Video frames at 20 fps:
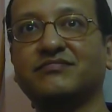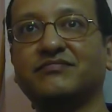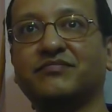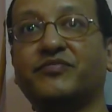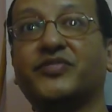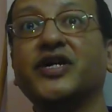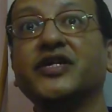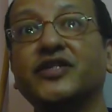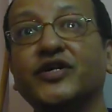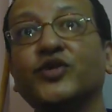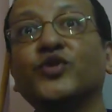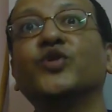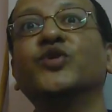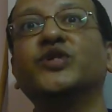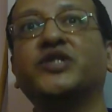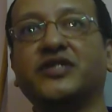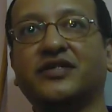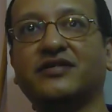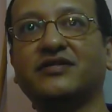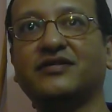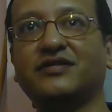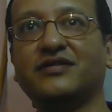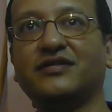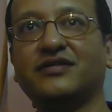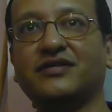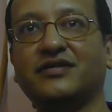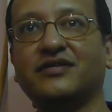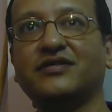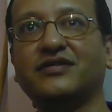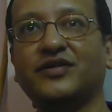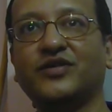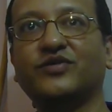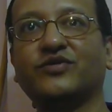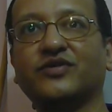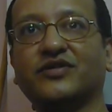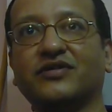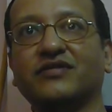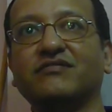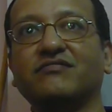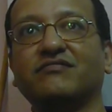brotherhood.
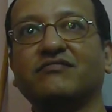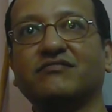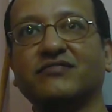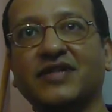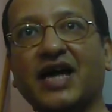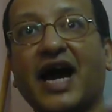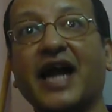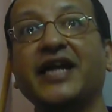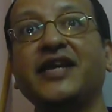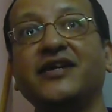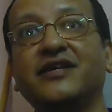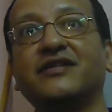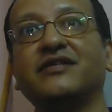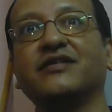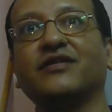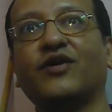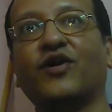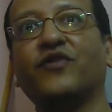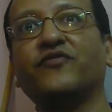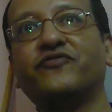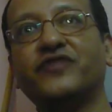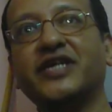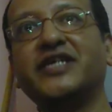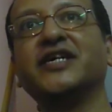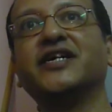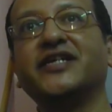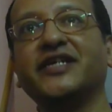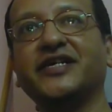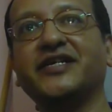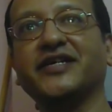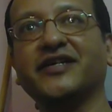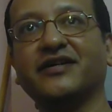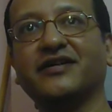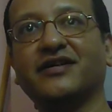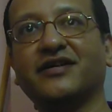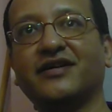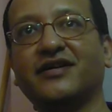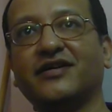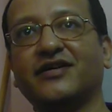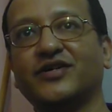The ideal of fraternity.
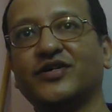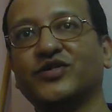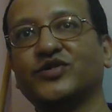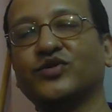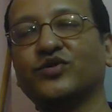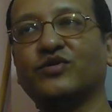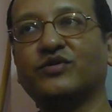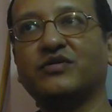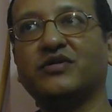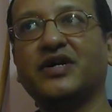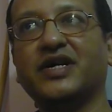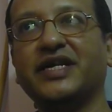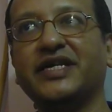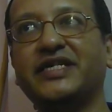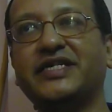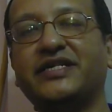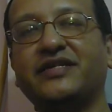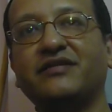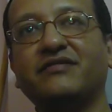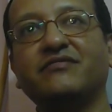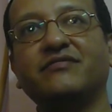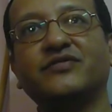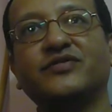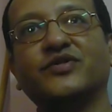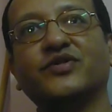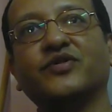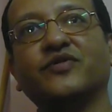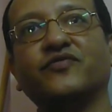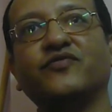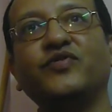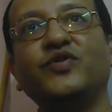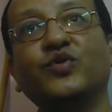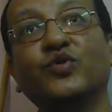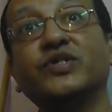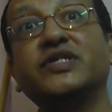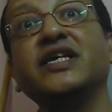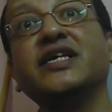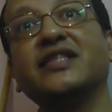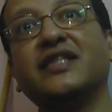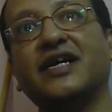So, sort of
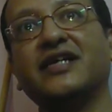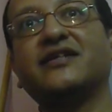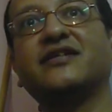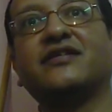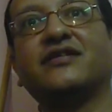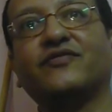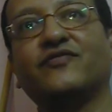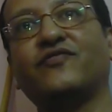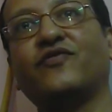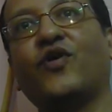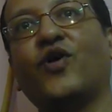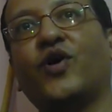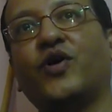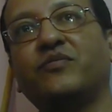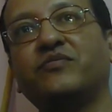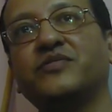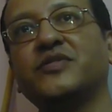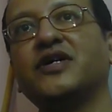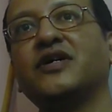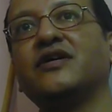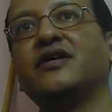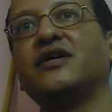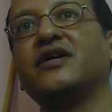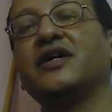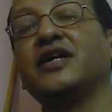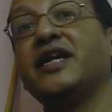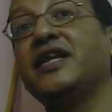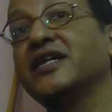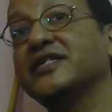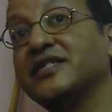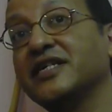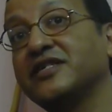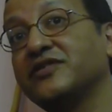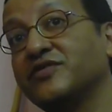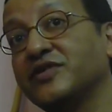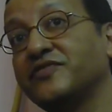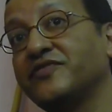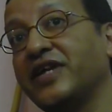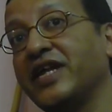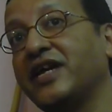using that form, in a sense, it
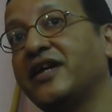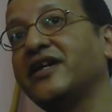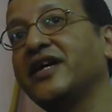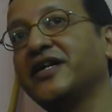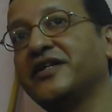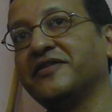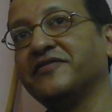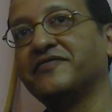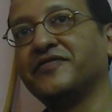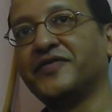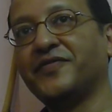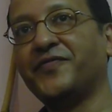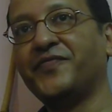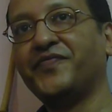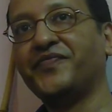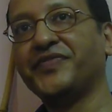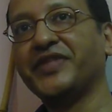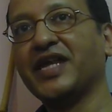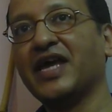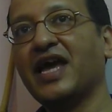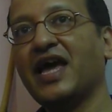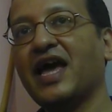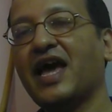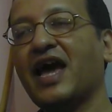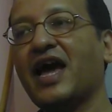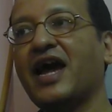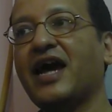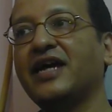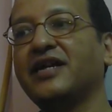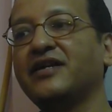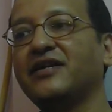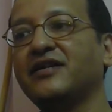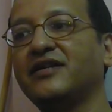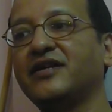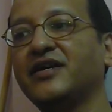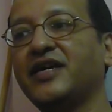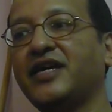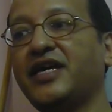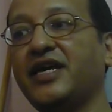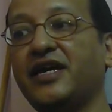was very creative. And
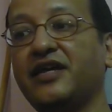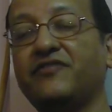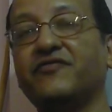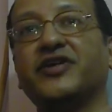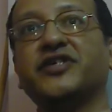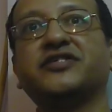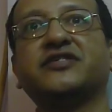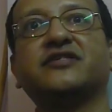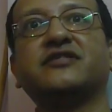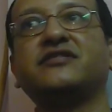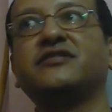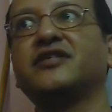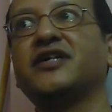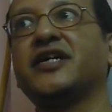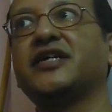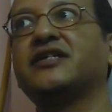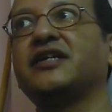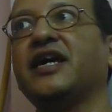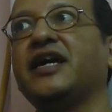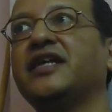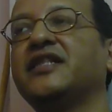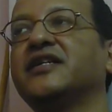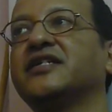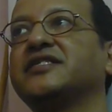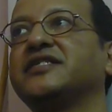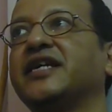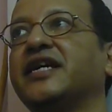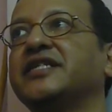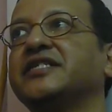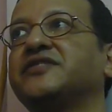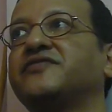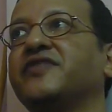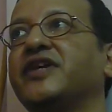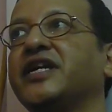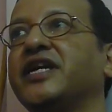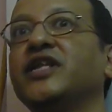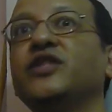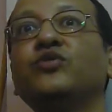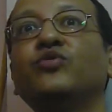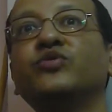he envisioned it in a sense where
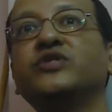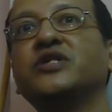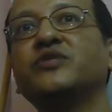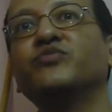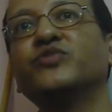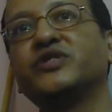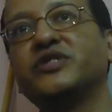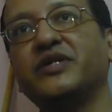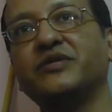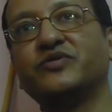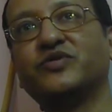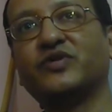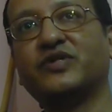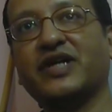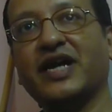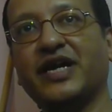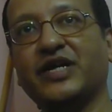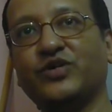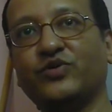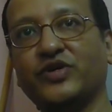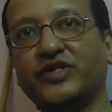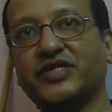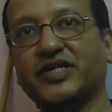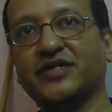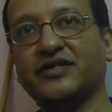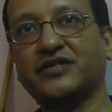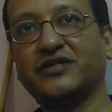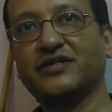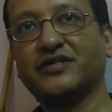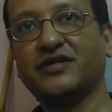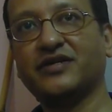Hindus and Muslims would tie to each other.